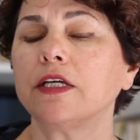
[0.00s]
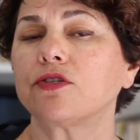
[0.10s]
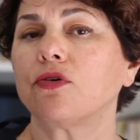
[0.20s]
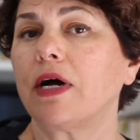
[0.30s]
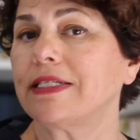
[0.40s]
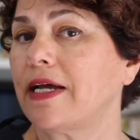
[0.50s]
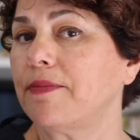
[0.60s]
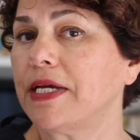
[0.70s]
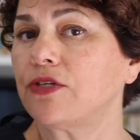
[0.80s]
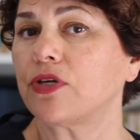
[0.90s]
So as I
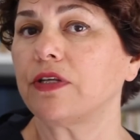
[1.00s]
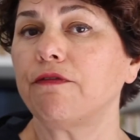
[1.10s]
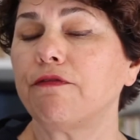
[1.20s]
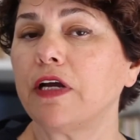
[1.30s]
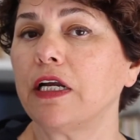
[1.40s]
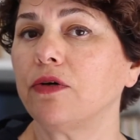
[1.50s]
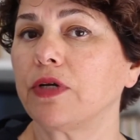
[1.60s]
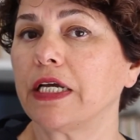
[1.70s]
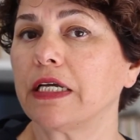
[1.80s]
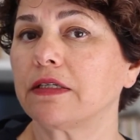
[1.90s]
mentioned, the fair
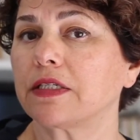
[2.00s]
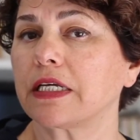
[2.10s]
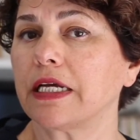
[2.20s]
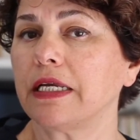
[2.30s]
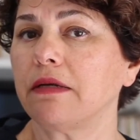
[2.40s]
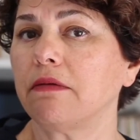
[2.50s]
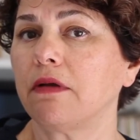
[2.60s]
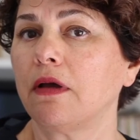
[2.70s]
looking skin